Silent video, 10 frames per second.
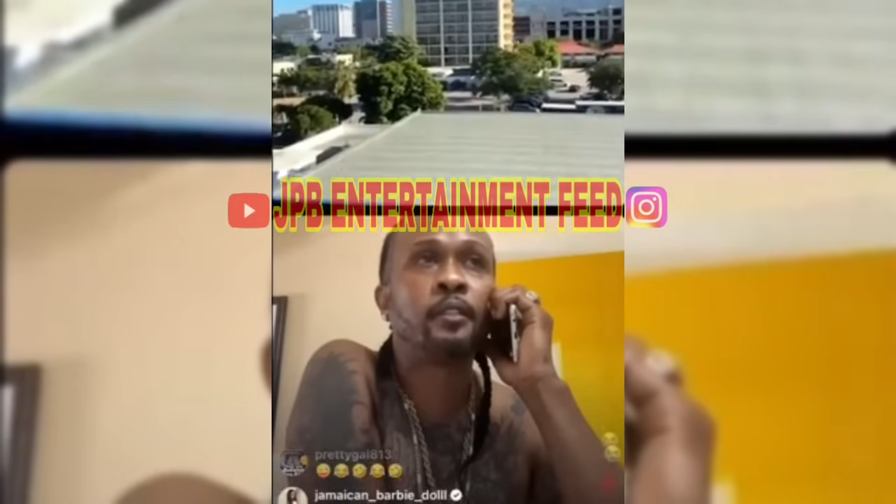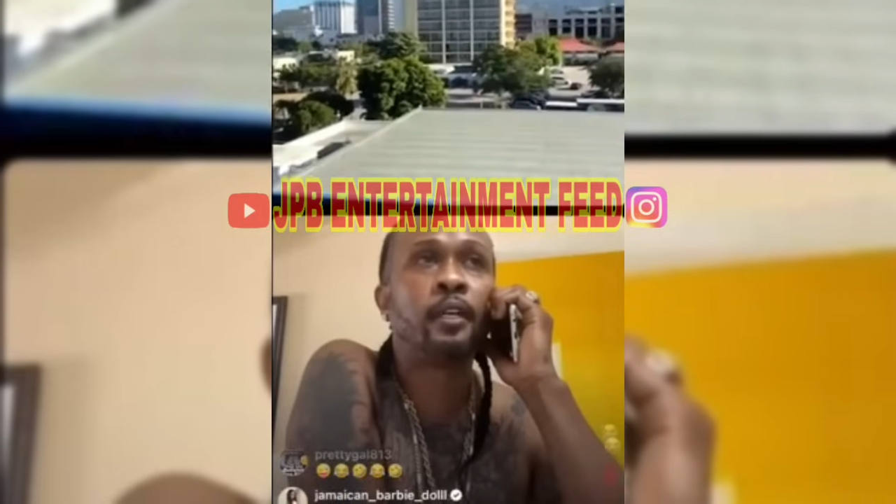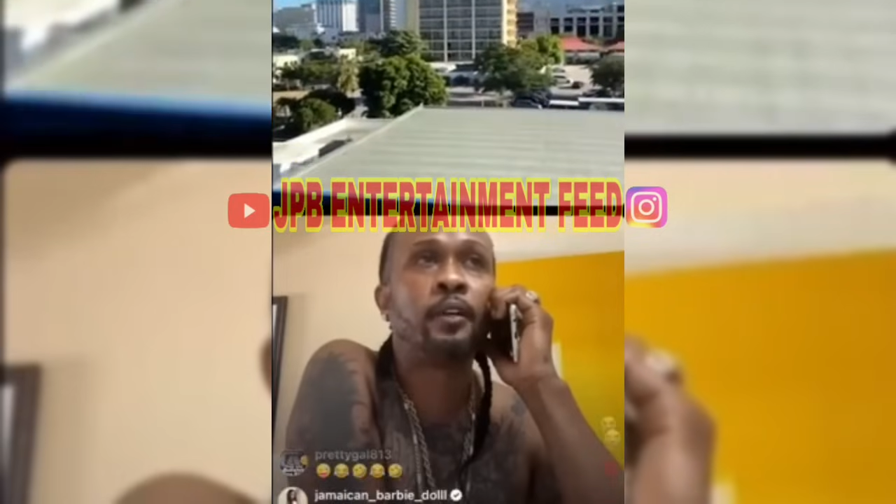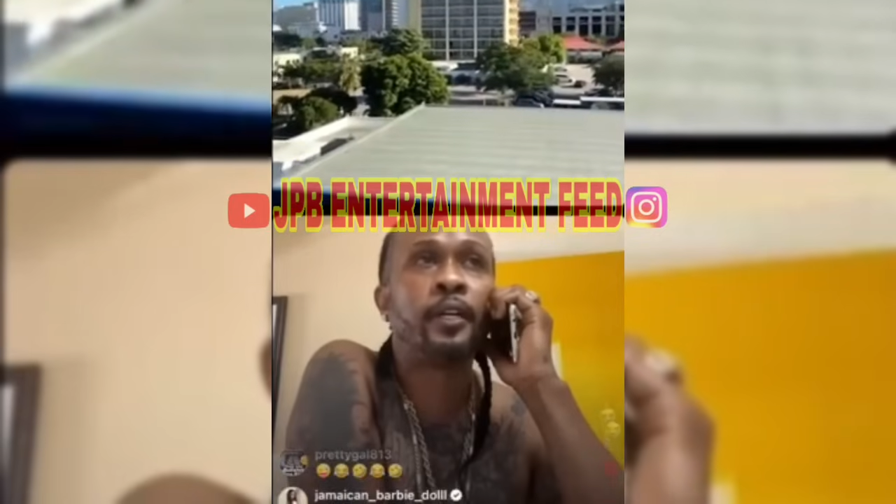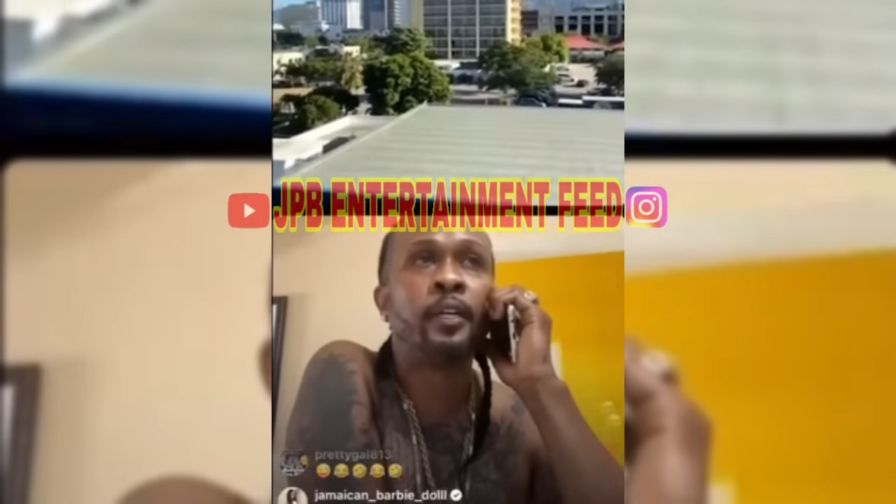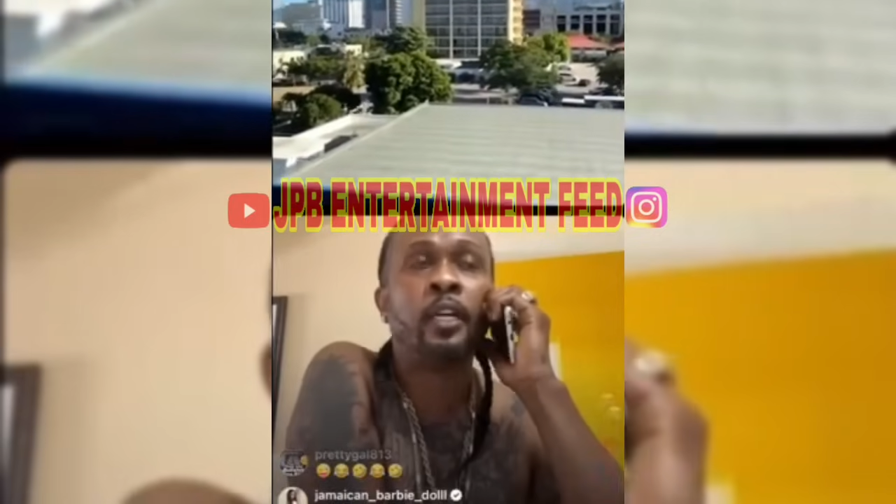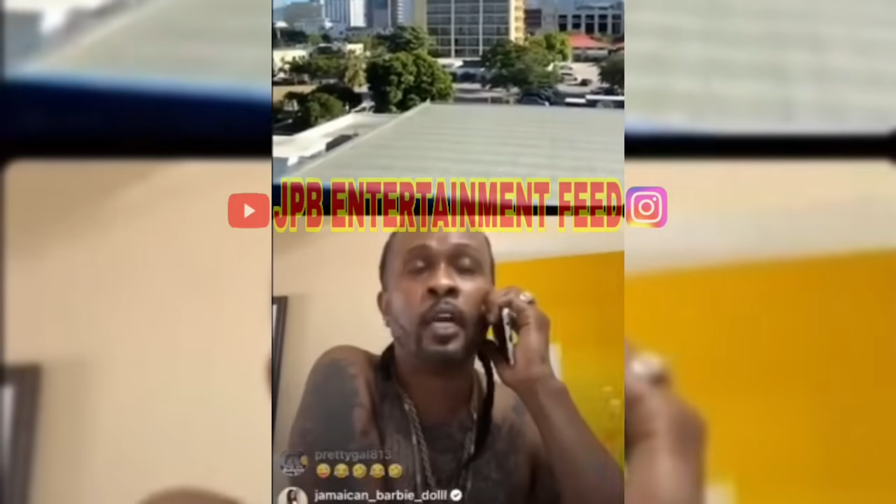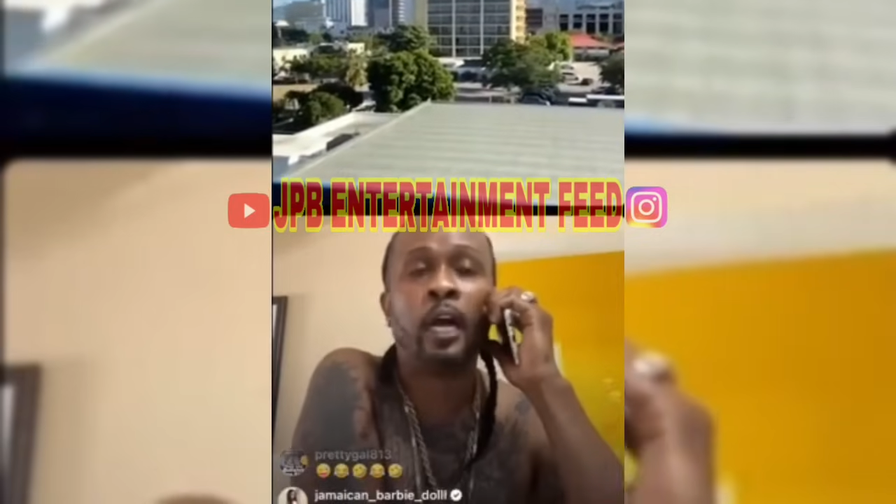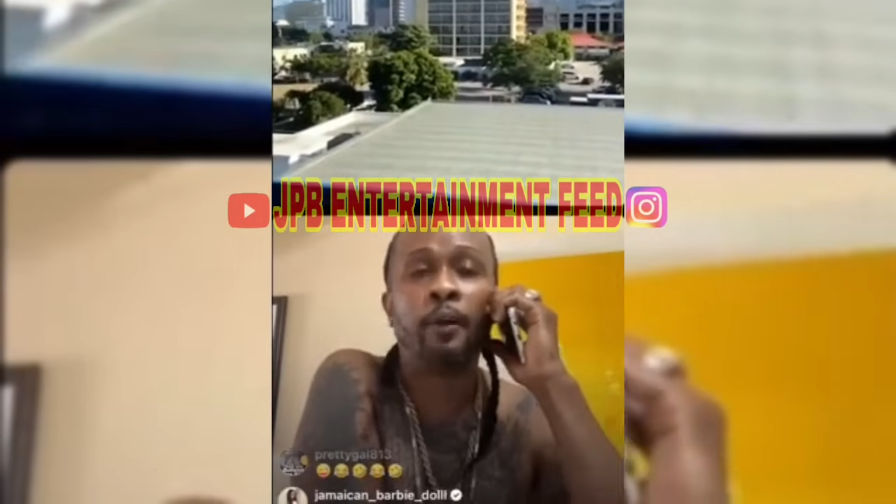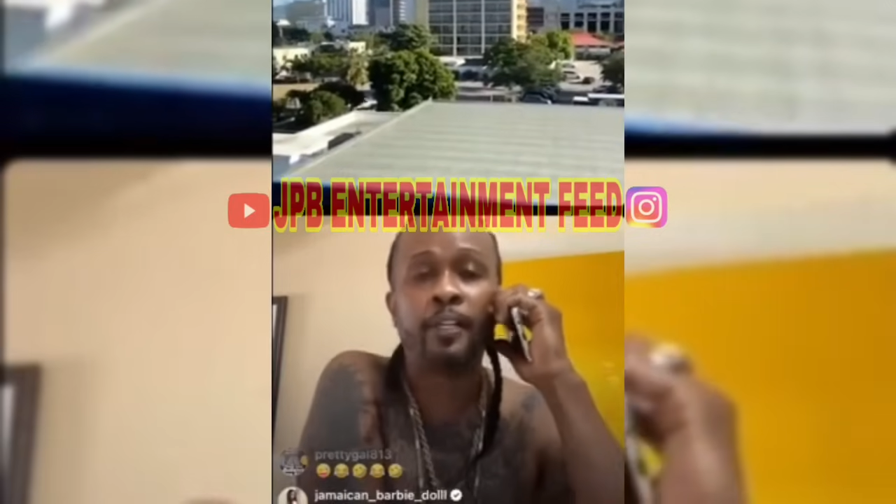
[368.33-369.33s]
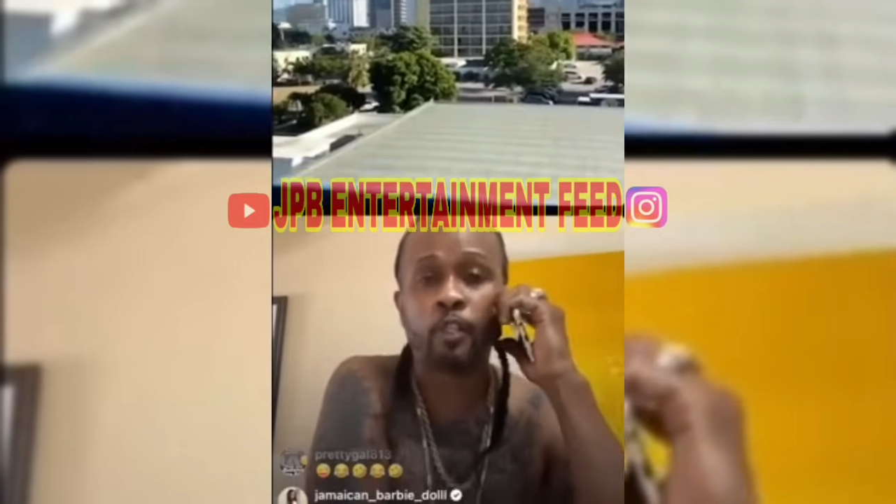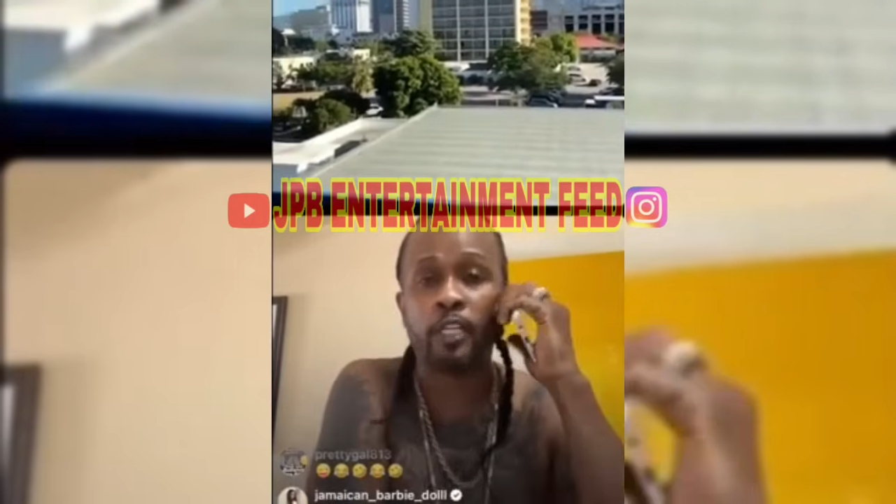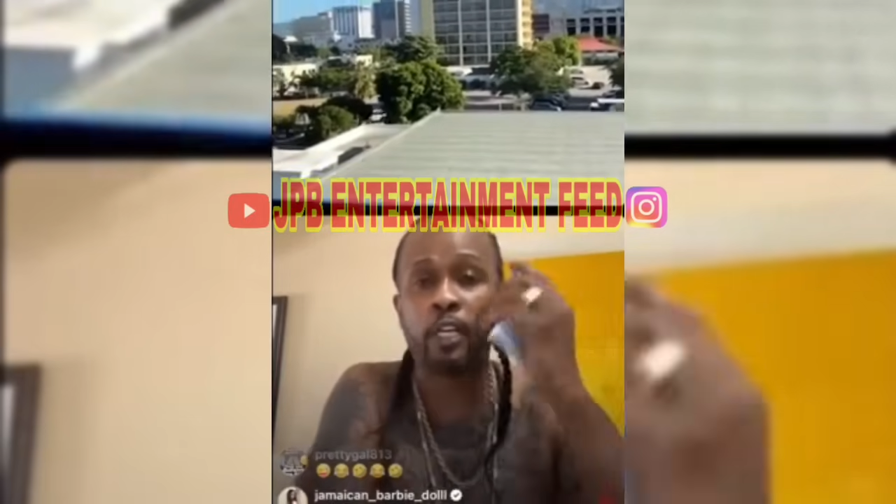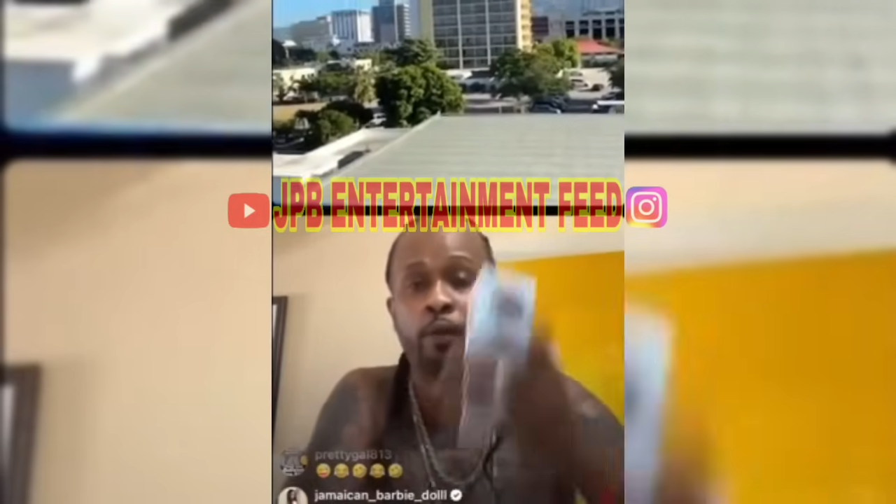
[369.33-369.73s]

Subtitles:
All right. So here,